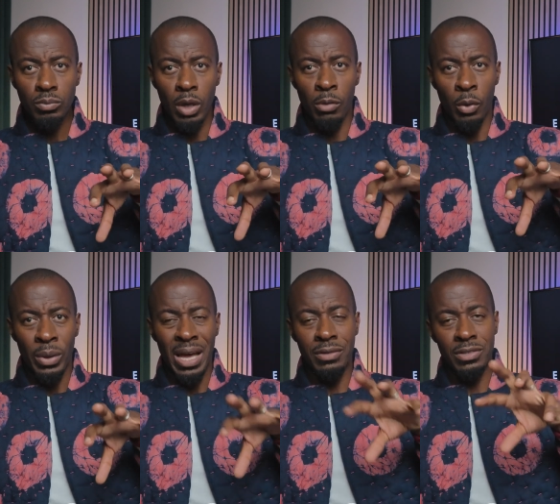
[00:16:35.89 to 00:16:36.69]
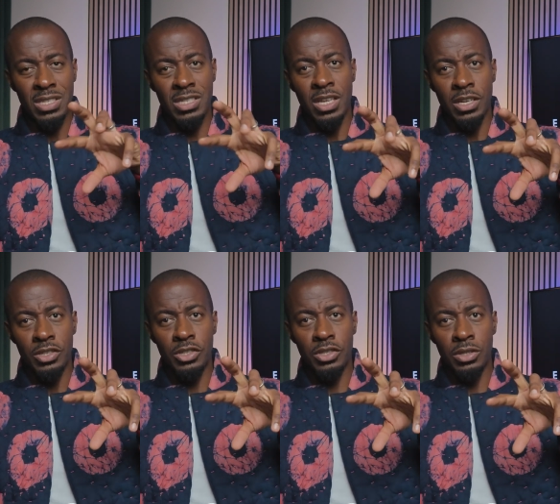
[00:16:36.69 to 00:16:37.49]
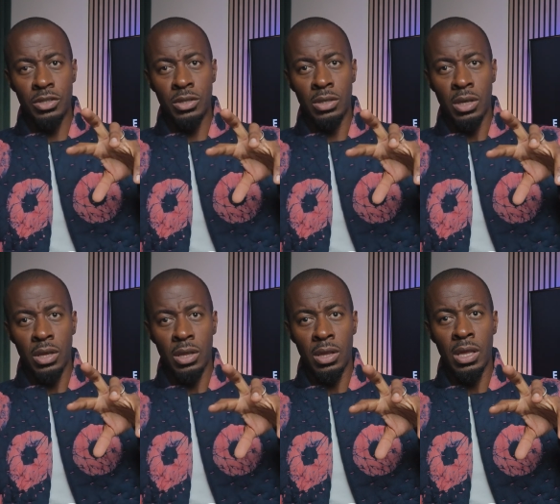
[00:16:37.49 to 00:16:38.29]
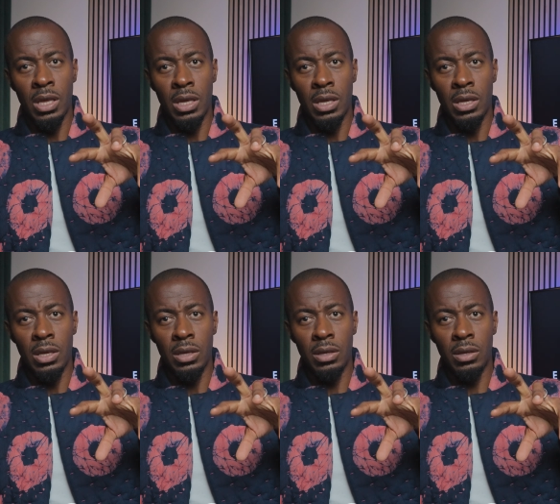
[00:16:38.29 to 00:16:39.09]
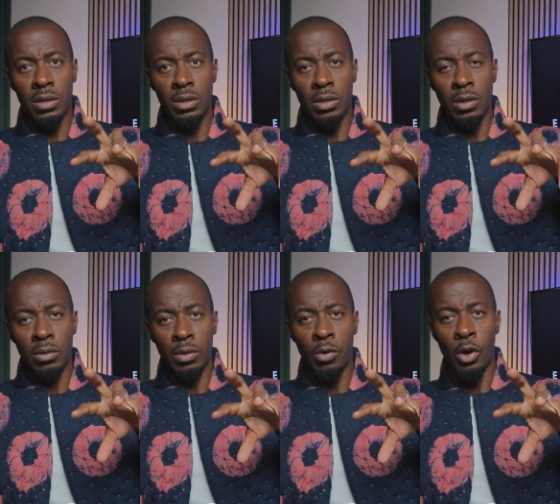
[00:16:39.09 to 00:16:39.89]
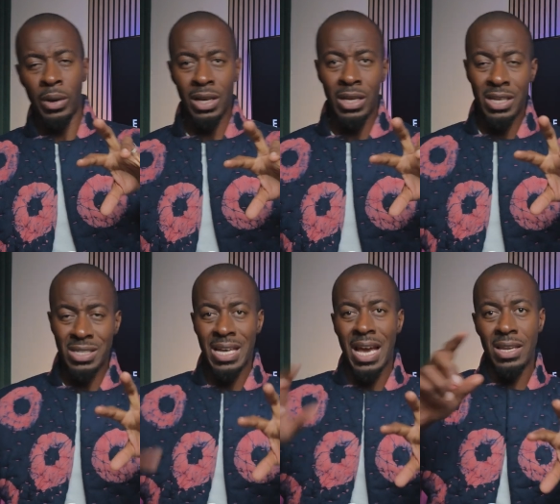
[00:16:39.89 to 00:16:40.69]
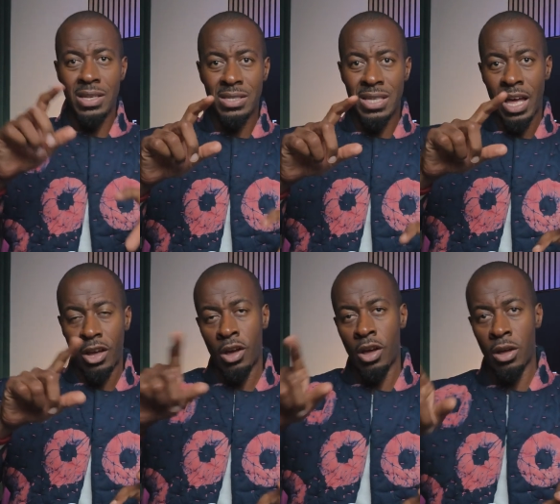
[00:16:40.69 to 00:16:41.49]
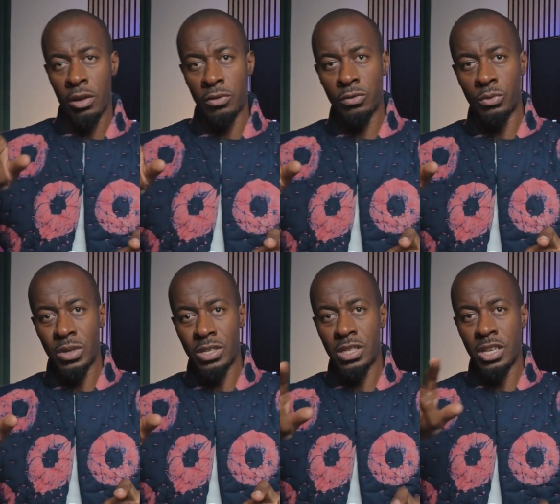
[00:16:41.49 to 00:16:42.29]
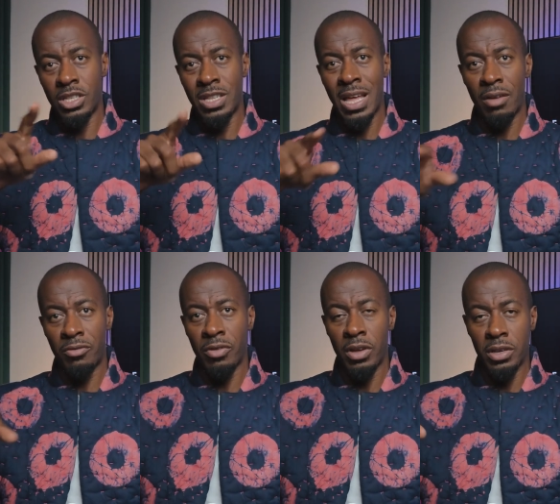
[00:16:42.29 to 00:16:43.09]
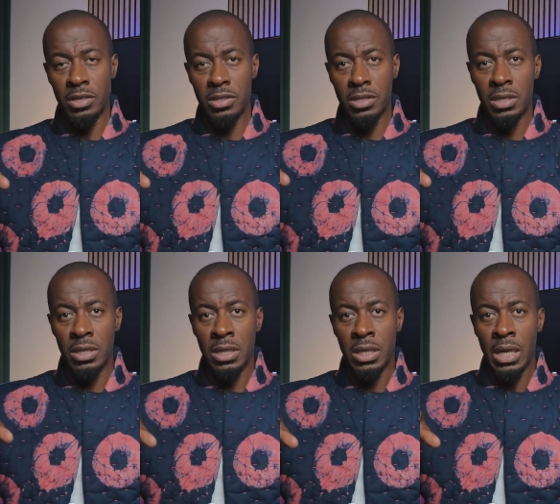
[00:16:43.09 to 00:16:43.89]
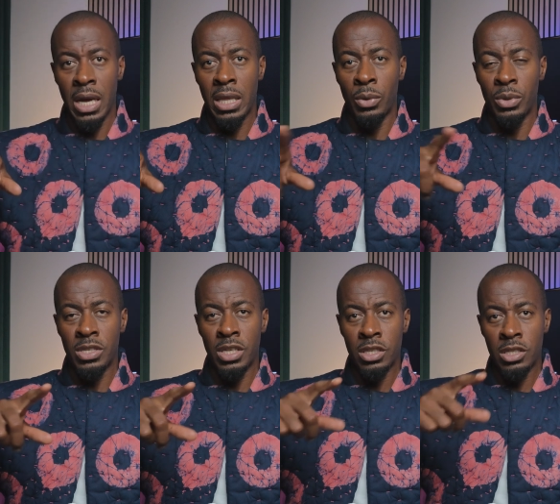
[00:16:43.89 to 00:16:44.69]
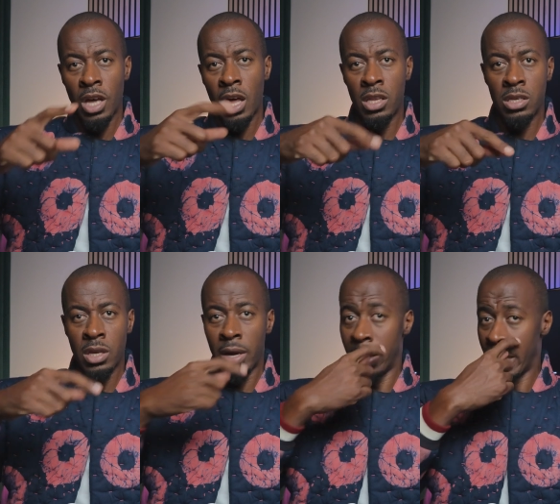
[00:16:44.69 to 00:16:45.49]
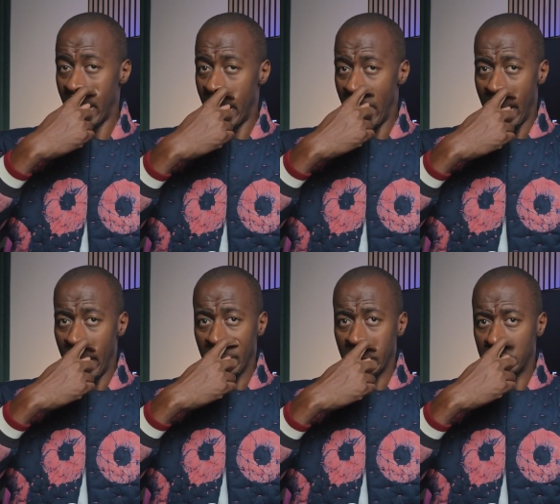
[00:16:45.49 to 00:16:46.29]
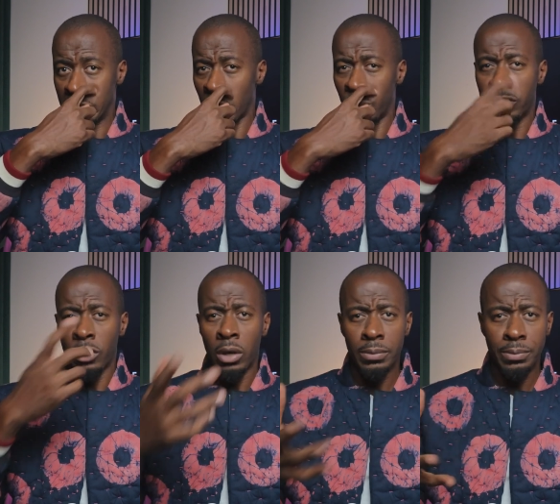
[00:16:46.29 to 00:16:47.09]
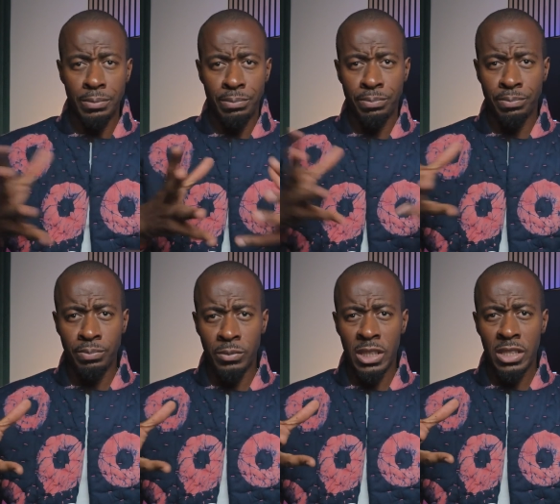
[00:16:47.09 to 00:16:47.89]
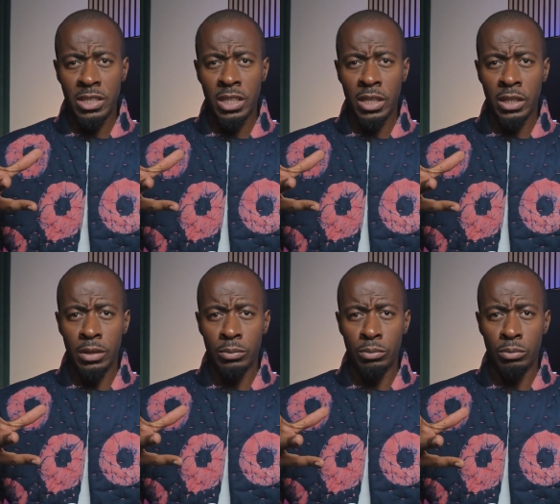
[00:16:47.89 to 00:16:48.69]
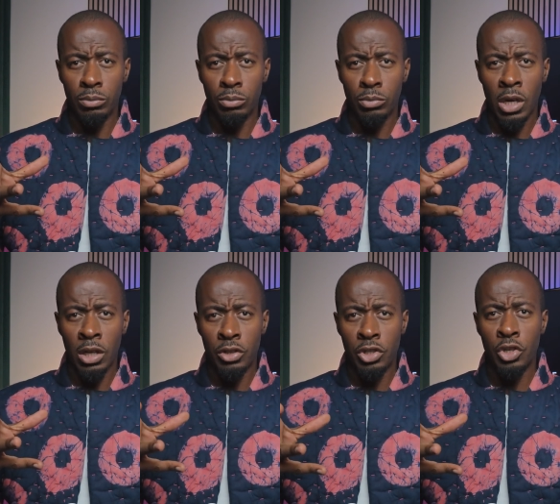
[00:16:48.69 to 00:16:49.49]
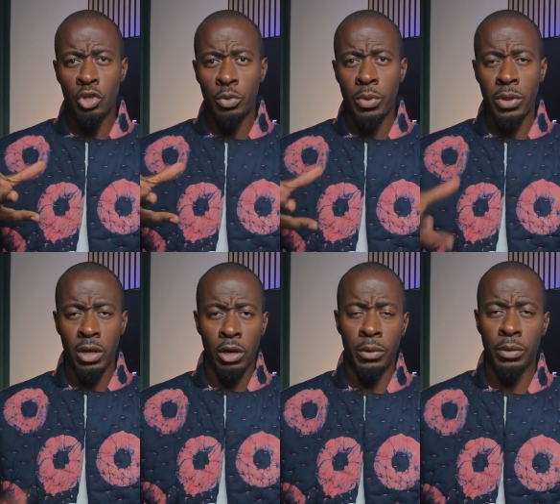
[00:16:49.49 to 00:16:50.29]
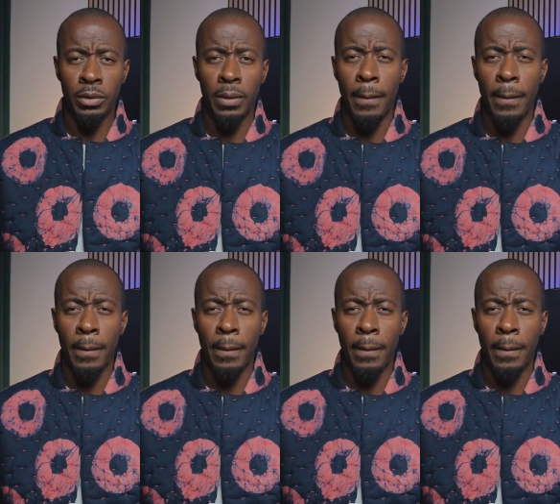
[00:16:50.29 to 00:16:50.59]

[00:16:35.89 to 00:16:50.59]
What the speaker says: But we have to stitch the part where Glena's hand is, that curve. We stitch that first, and then we stitch the other side. So we've got this kind of tube thing going on.